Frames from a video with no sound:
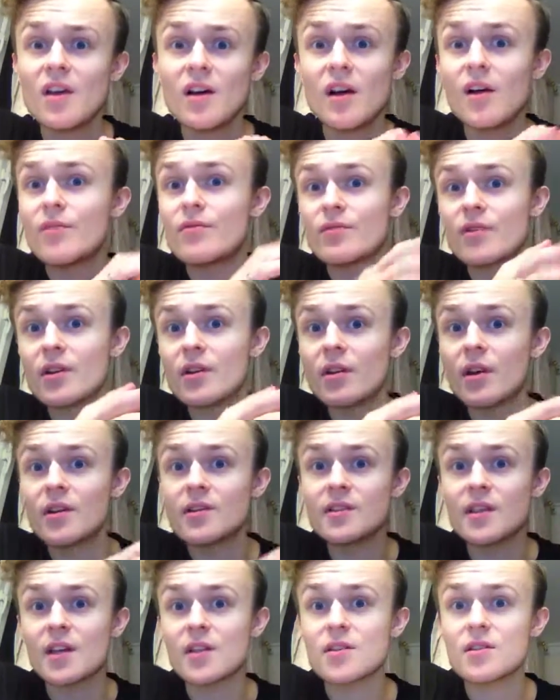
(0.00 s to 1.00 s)
I've
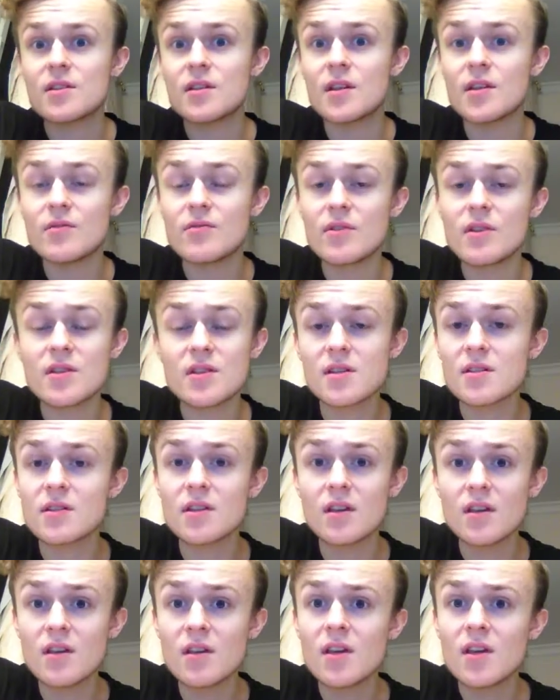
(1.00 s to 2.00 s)
realised actually
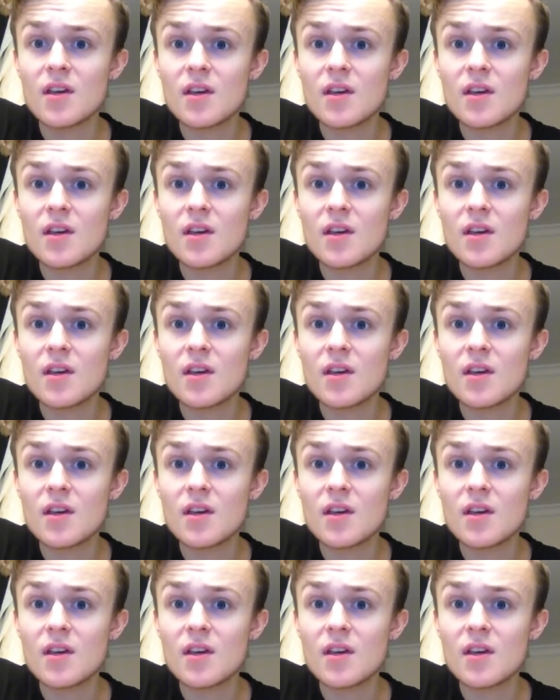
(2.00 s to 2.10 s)
recently.